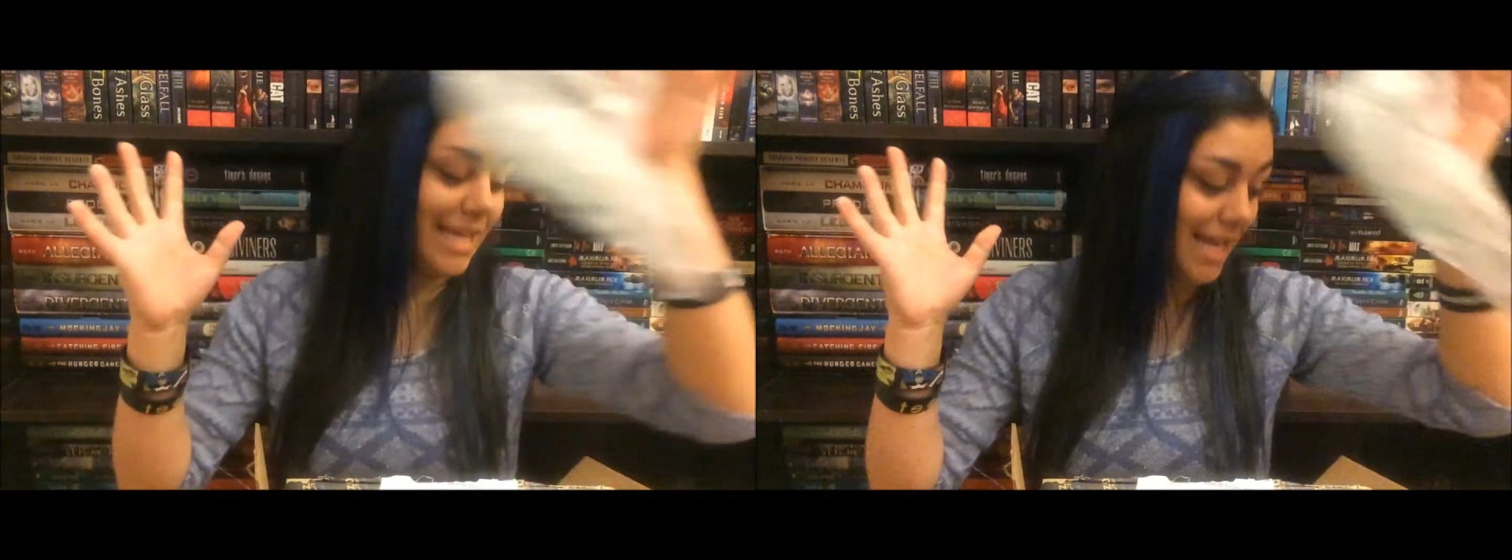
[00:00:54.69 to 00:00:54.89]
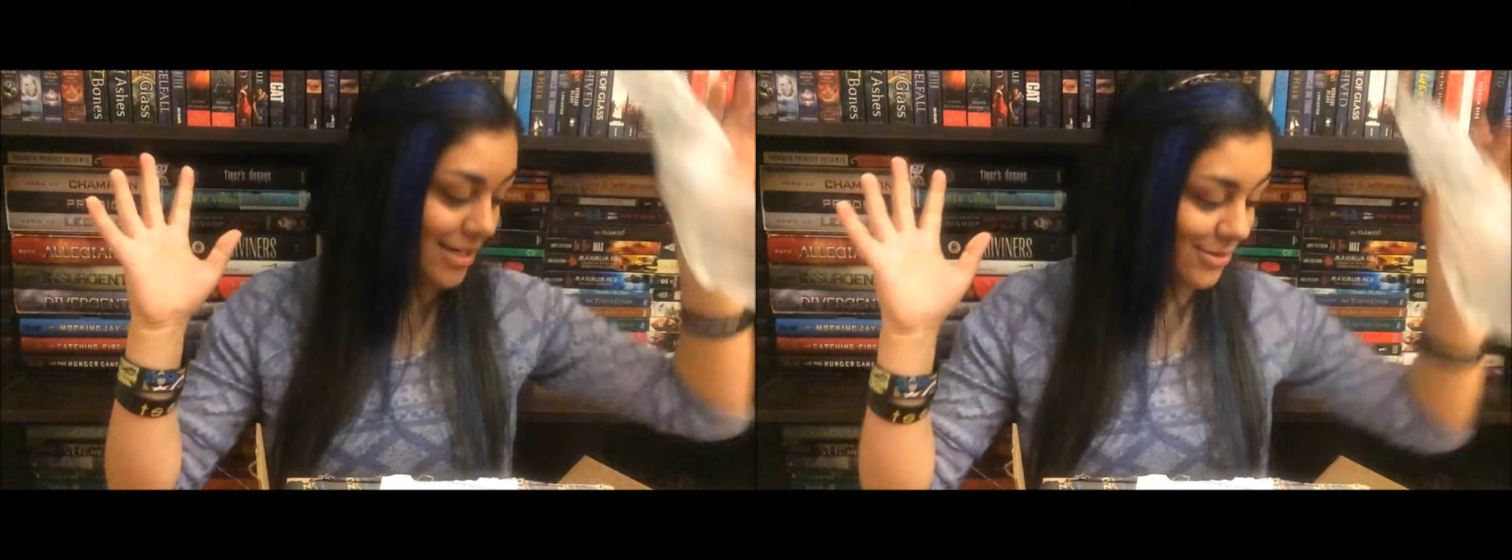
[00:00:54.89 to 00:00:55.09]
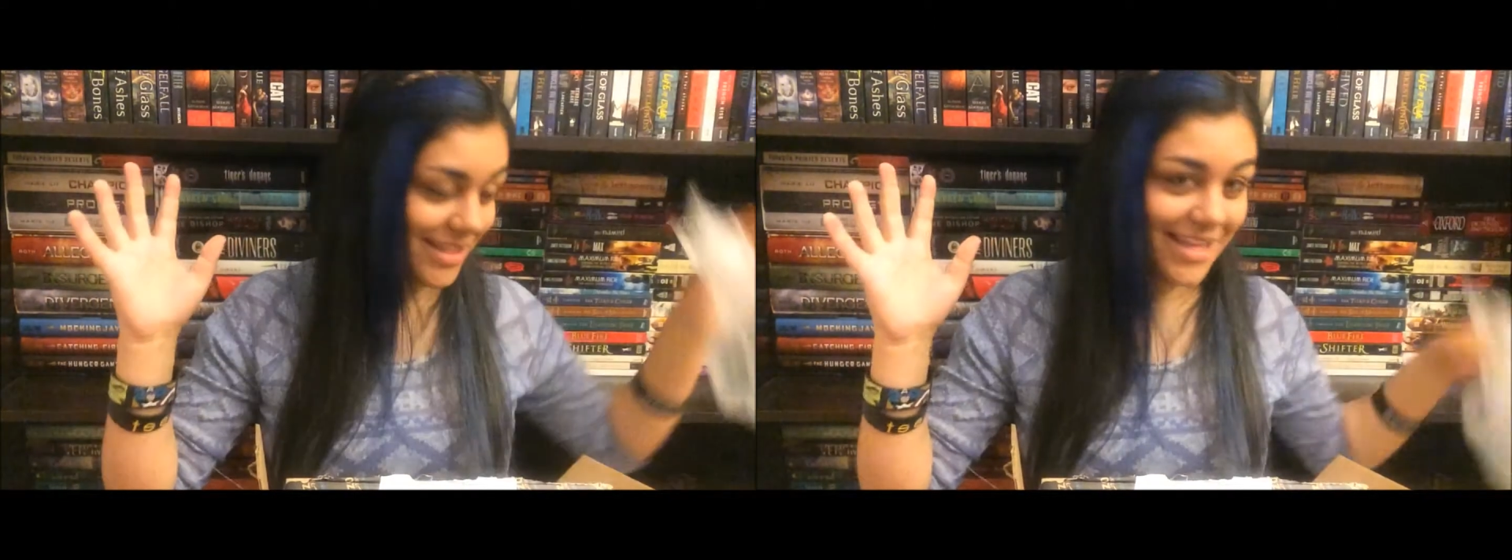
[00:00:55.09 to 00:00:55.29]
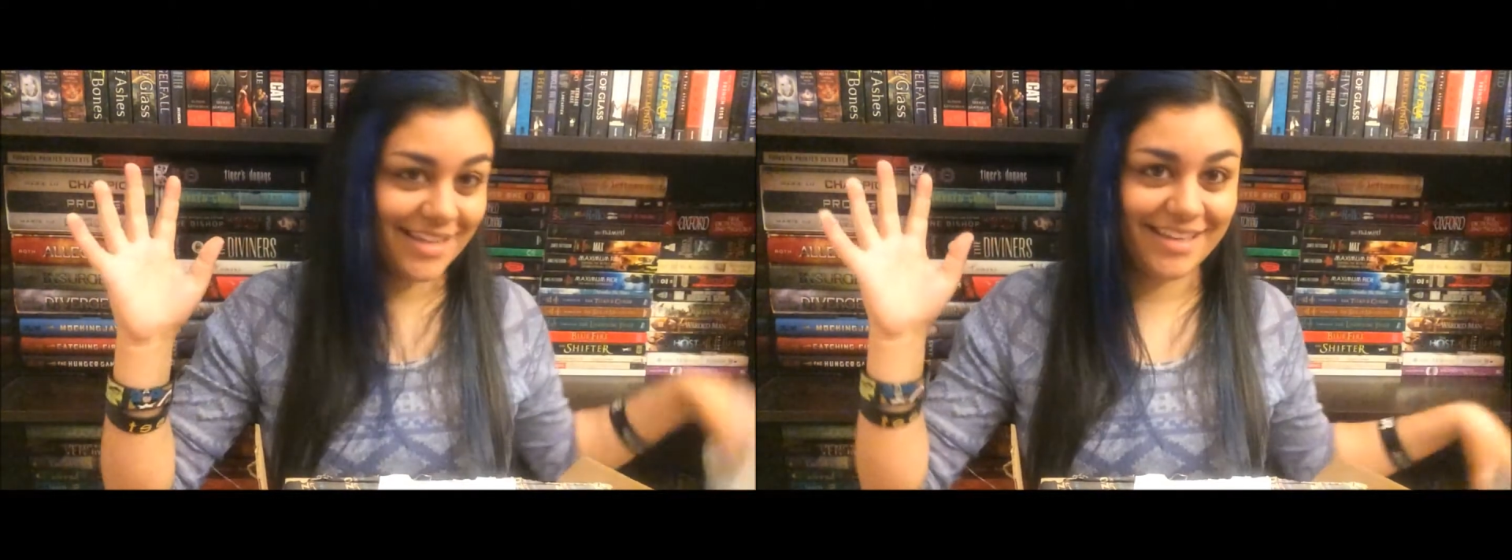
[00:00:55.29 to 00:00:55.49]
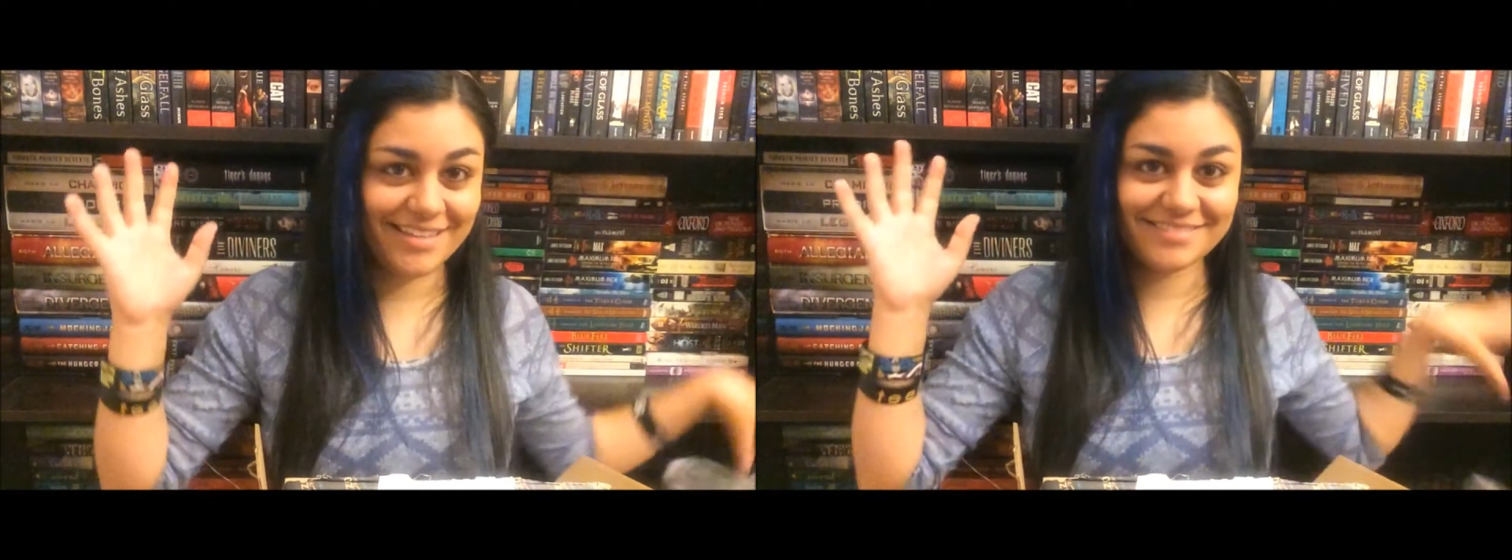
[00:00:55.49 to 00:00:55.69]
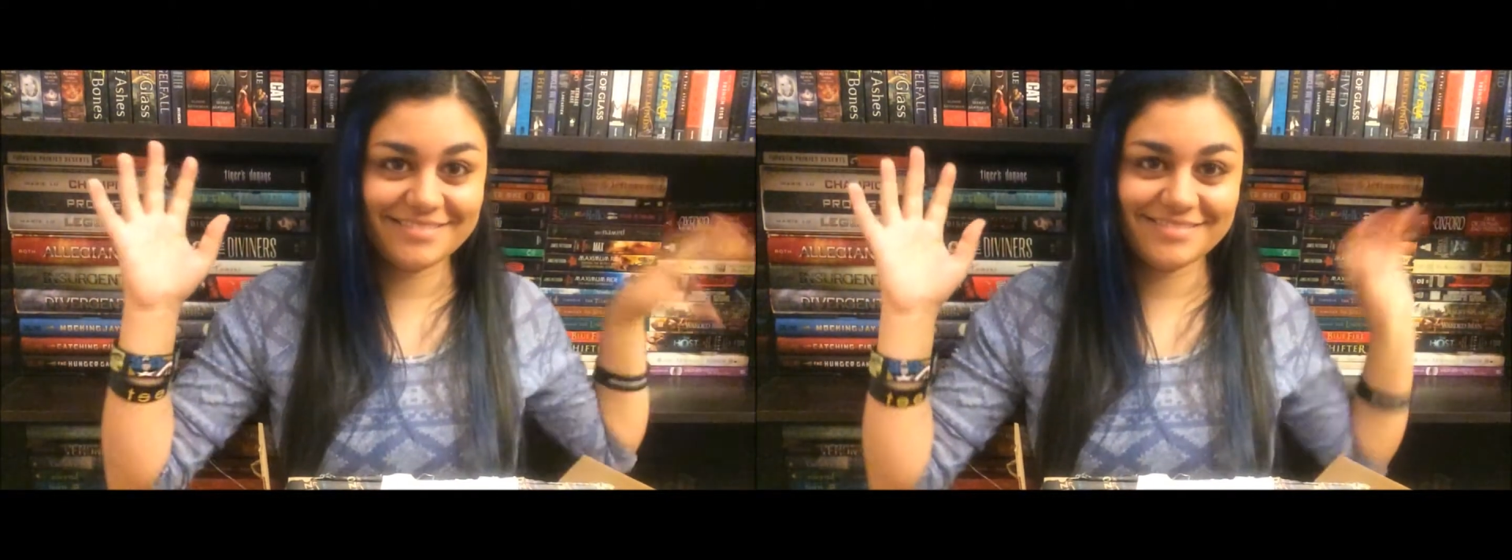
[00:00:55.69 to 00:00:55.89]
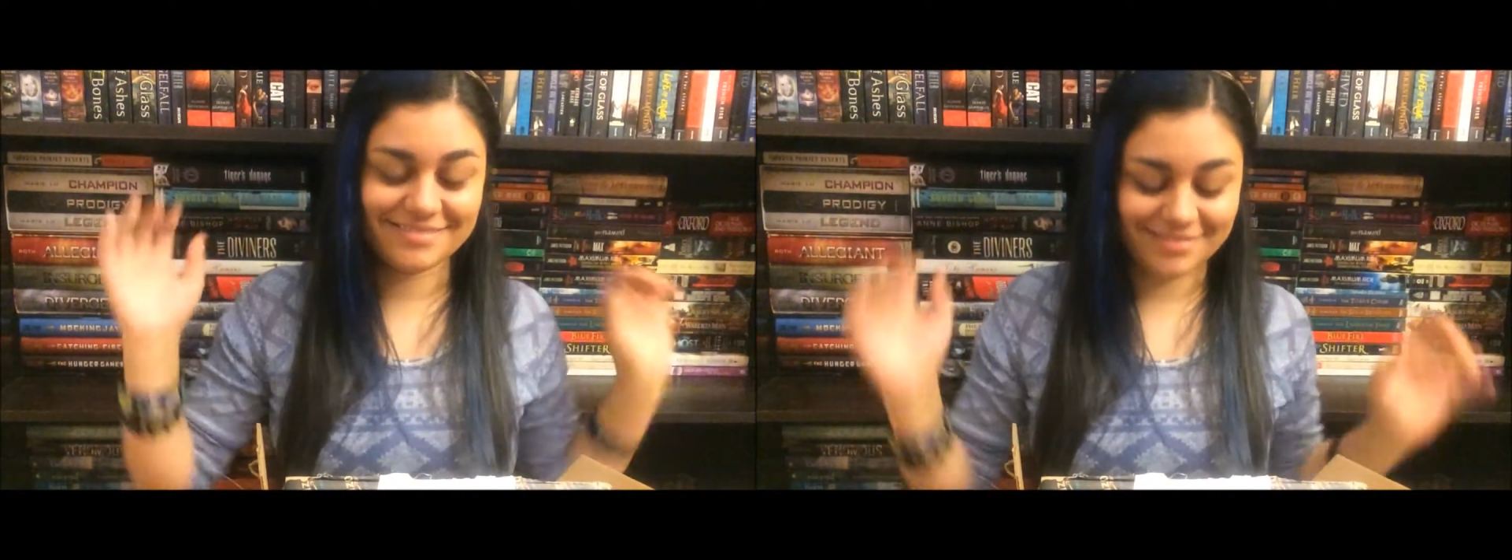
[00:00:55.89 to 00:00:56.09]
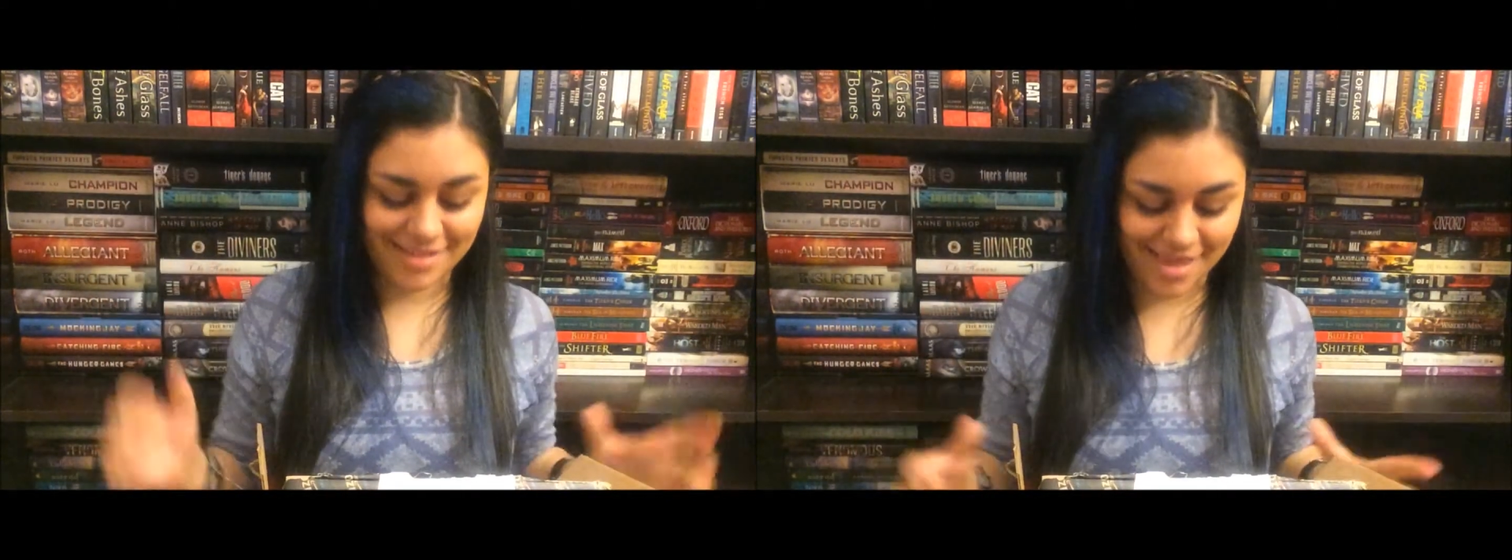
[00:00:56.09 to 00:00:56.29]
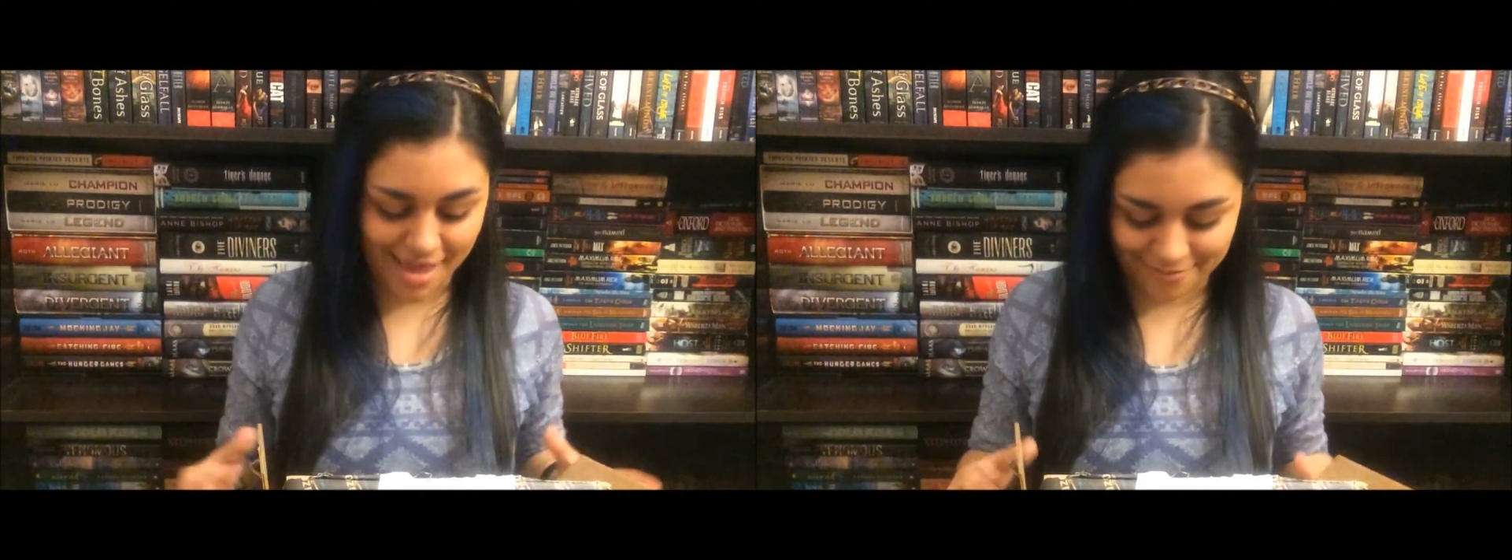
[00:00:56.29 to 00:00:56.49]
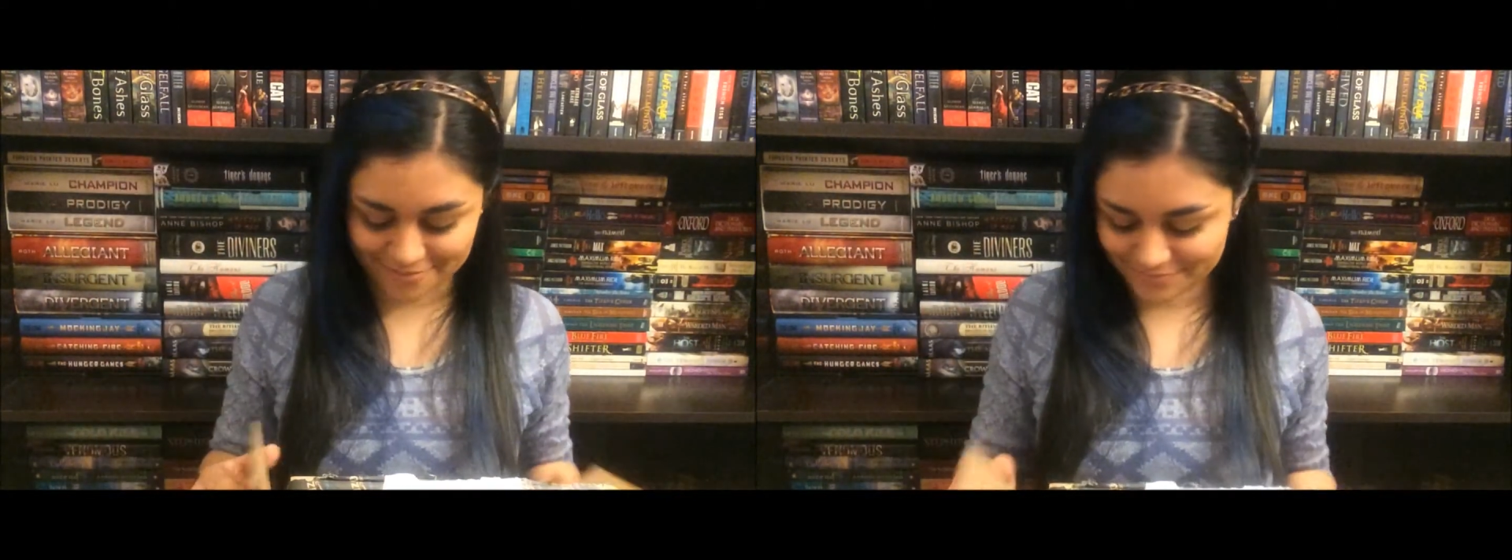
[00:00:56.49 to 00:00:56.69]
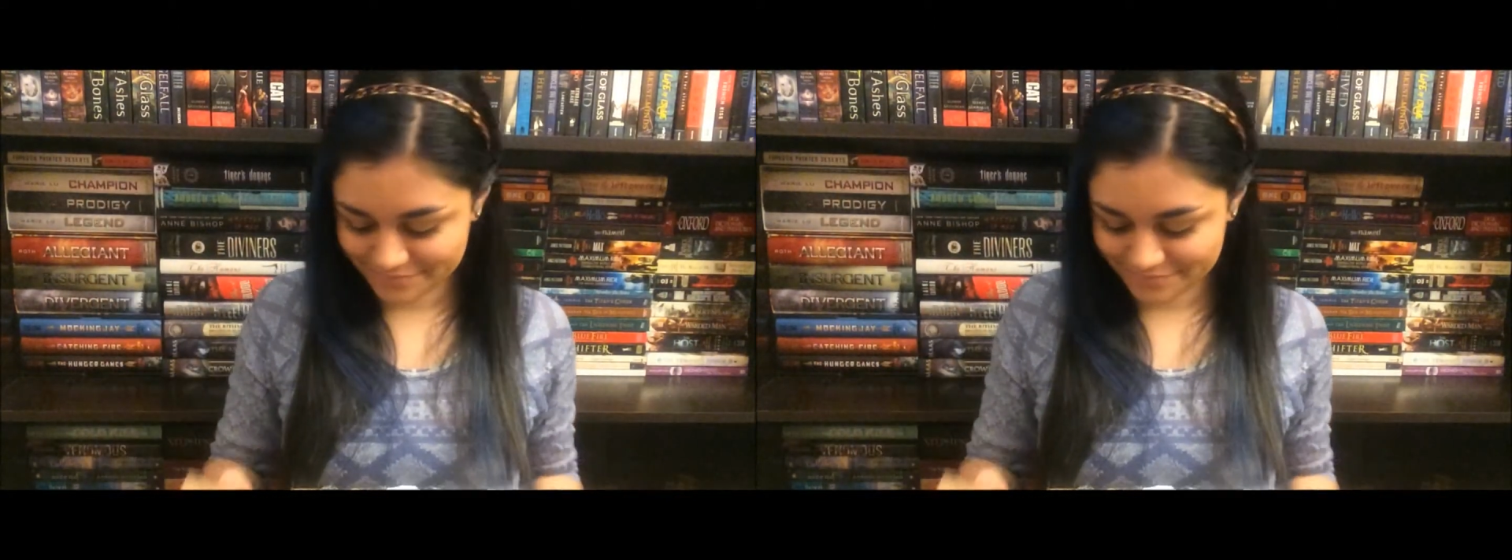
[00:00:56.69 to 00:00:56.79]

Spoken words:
Not doing that again. Okay.